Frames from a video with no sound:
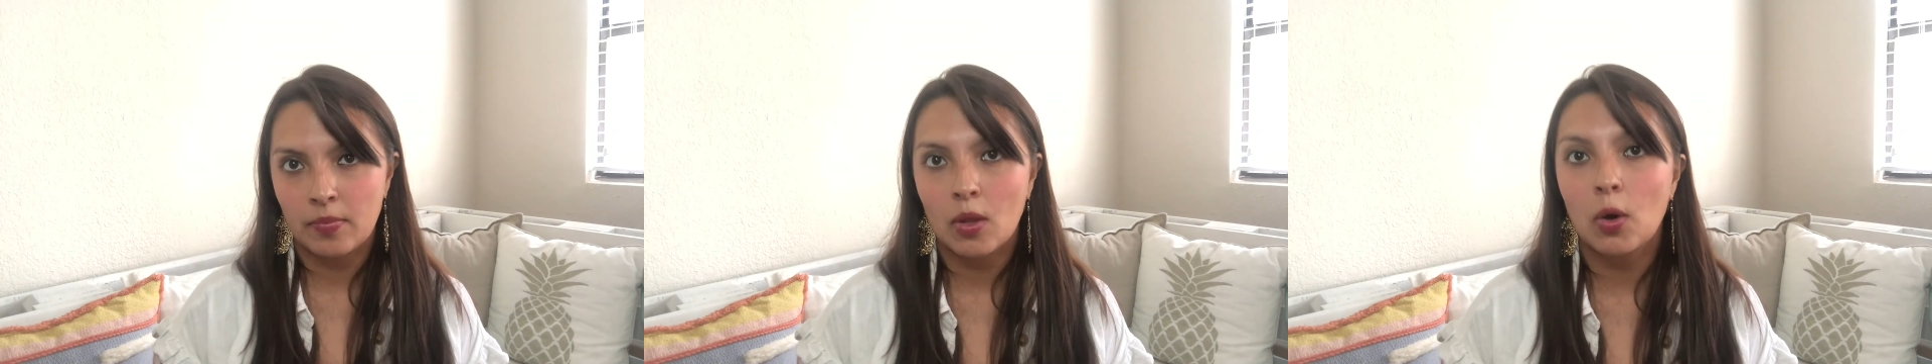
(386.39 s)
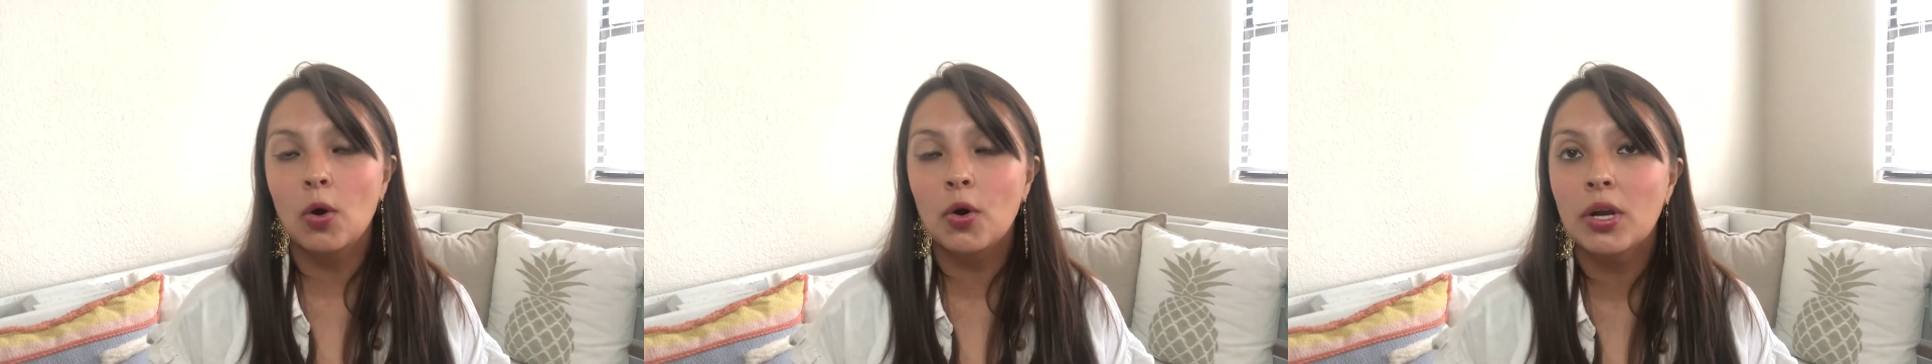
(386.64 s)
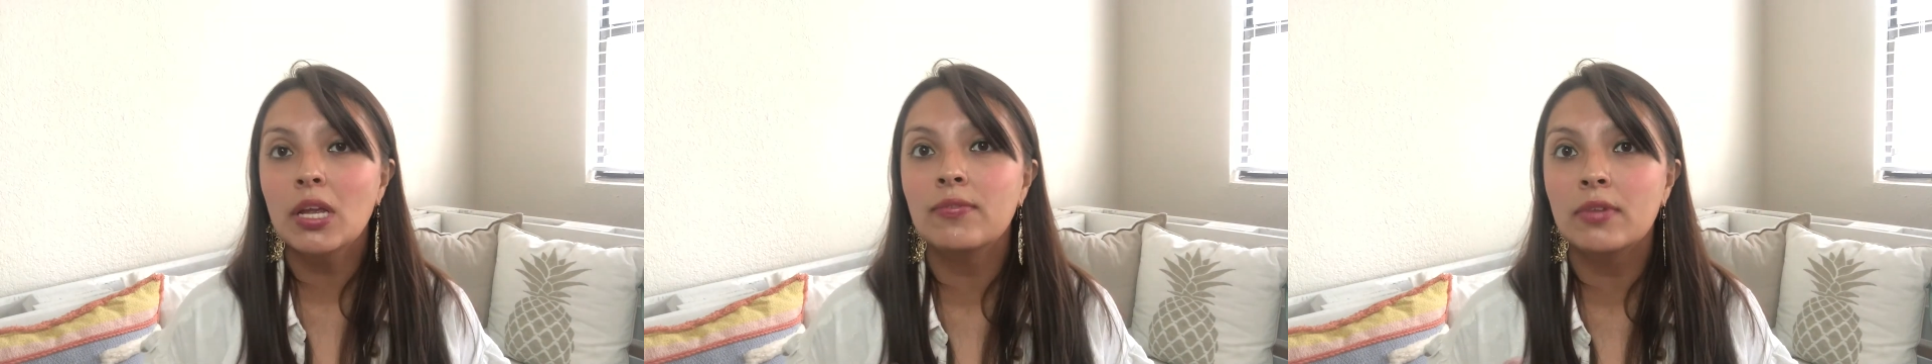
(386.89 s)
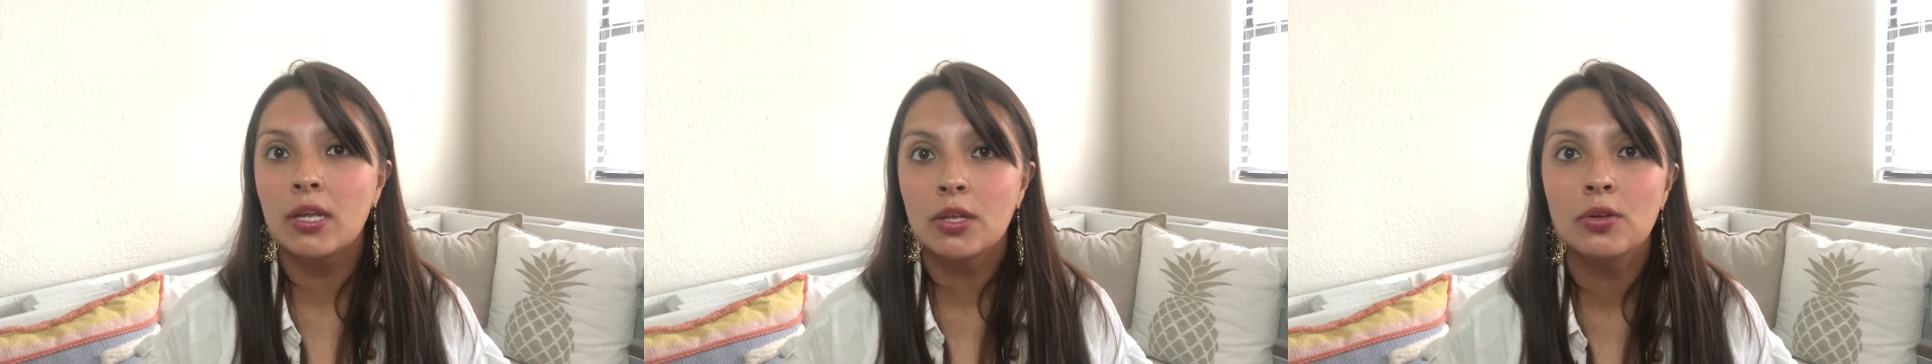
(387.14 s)
or if
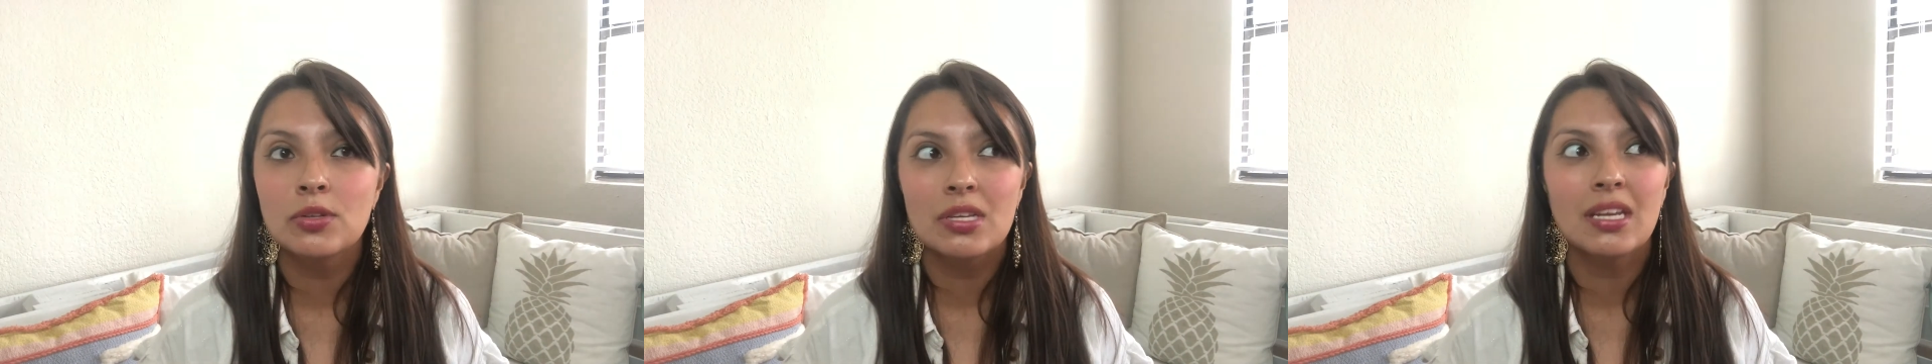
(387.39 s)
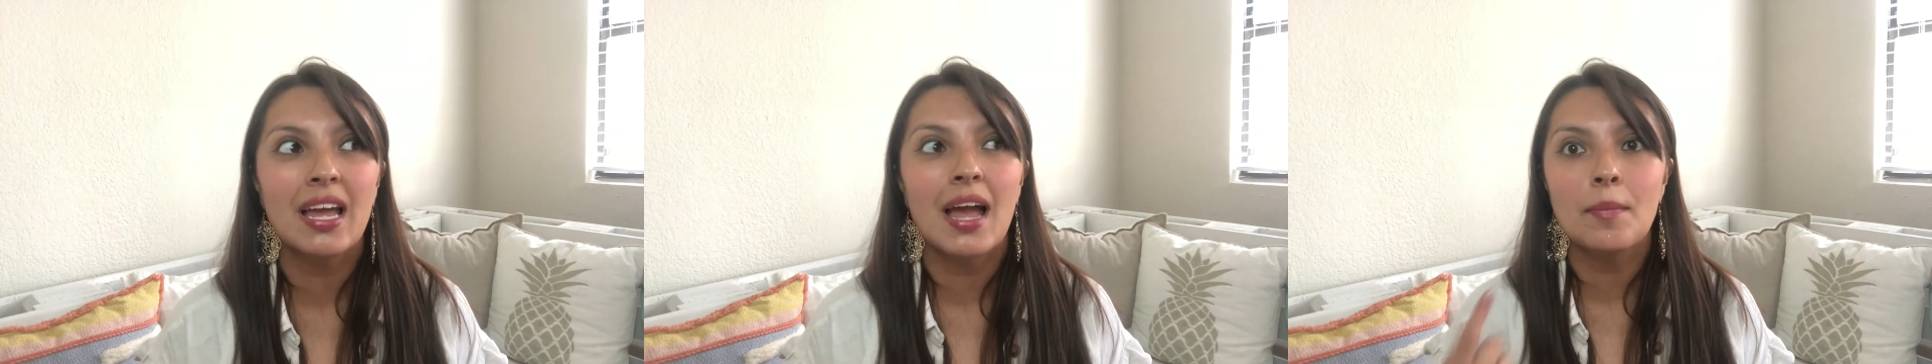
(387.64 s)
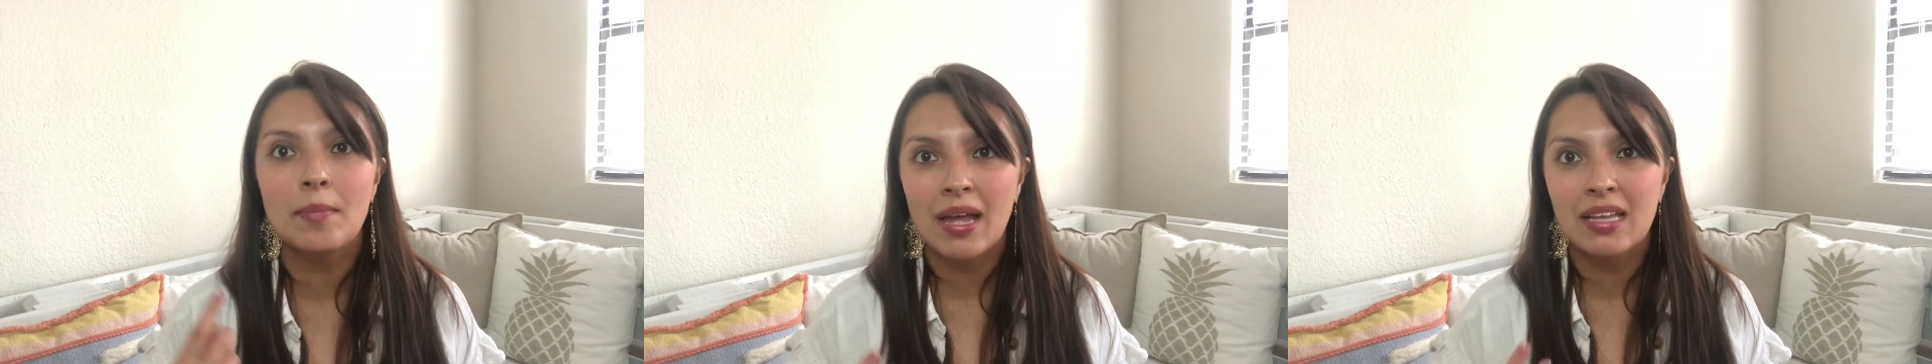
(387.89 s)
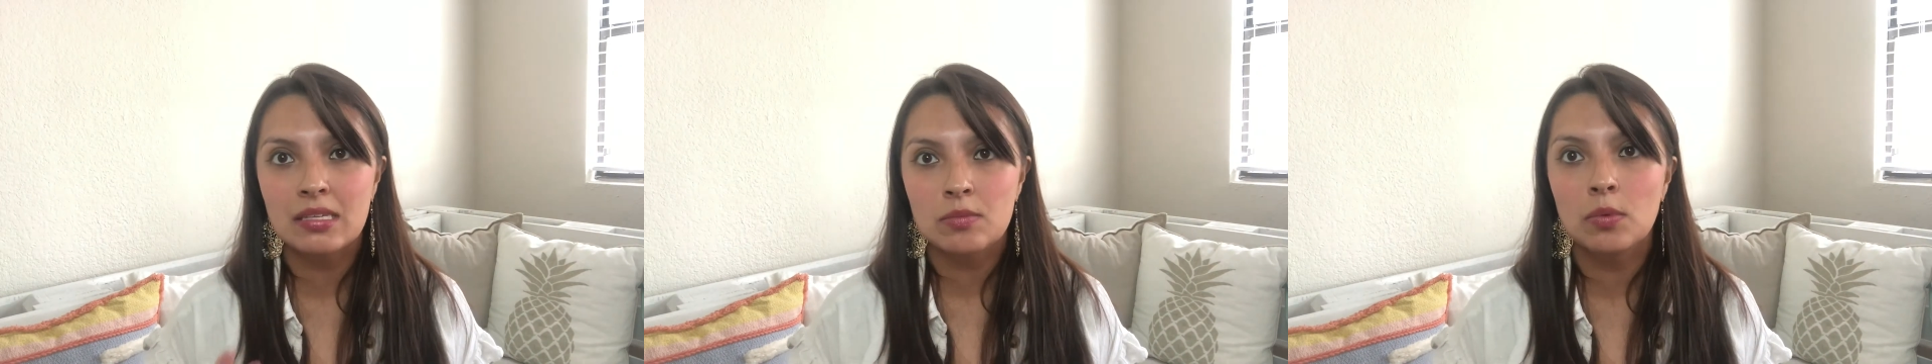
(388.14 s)
they use it a
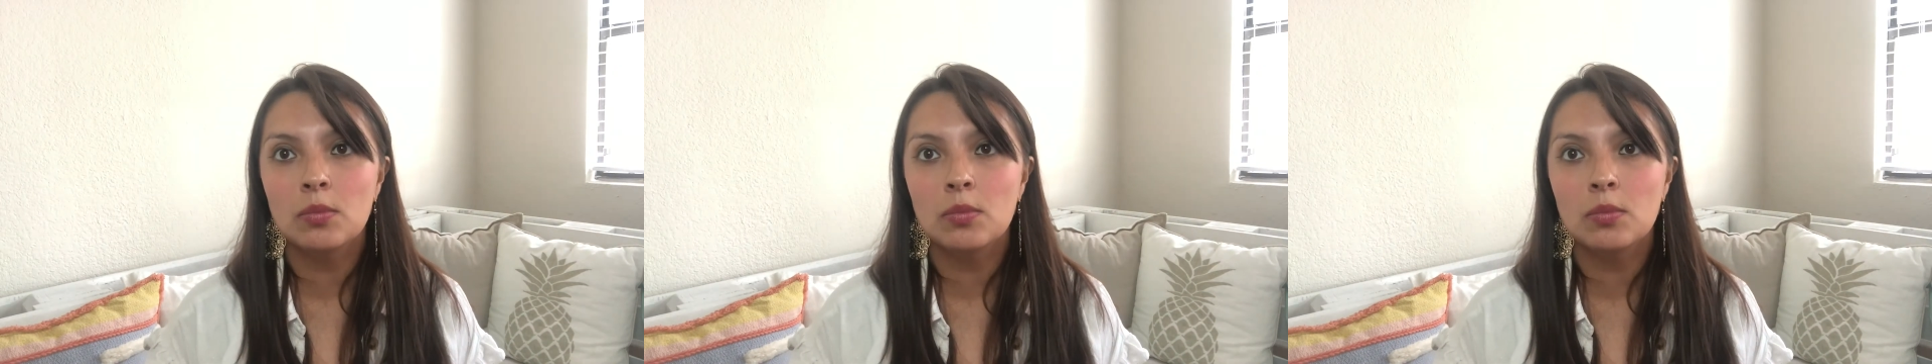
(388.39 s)
maximum